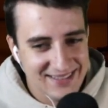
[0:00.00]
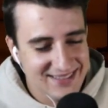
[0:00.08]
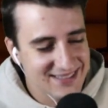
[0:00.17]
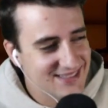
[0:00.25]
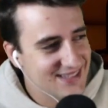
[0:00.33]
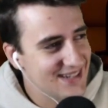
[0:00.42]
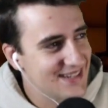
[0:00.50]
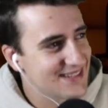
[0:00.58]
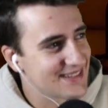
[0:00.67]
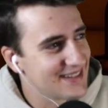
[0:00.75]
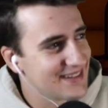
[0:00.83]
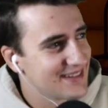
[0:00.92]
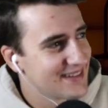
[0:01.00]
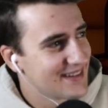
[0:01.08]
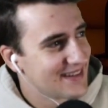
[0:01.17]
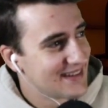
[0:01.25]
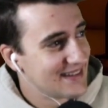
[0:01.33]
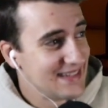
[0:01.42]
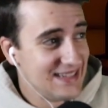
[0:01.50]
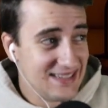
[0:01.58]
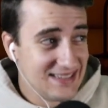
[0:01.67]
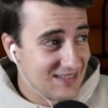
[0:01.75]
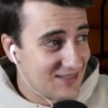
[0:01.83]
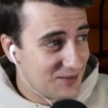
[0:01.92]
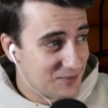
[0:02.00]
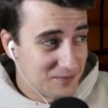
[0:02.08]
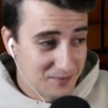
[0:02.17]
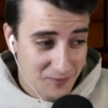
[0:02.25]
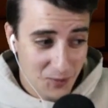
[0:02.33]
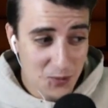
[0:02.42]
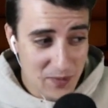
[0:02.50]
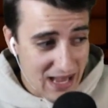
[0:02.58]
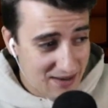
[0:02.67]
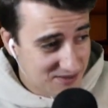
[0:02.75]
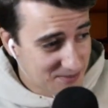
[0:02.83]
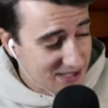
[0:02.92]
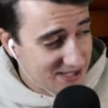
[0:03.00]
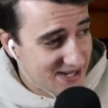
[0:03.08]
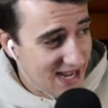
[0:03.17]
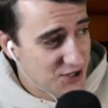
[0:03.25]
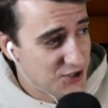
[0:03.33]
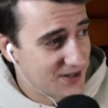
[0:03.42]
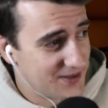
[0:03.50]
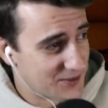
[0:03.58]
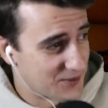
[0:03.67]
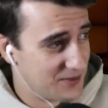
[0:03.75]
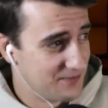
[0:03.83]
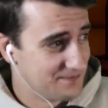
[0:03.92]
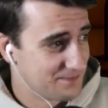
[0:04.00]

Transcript: This isn't easy. Ooh, we have some contention in the group.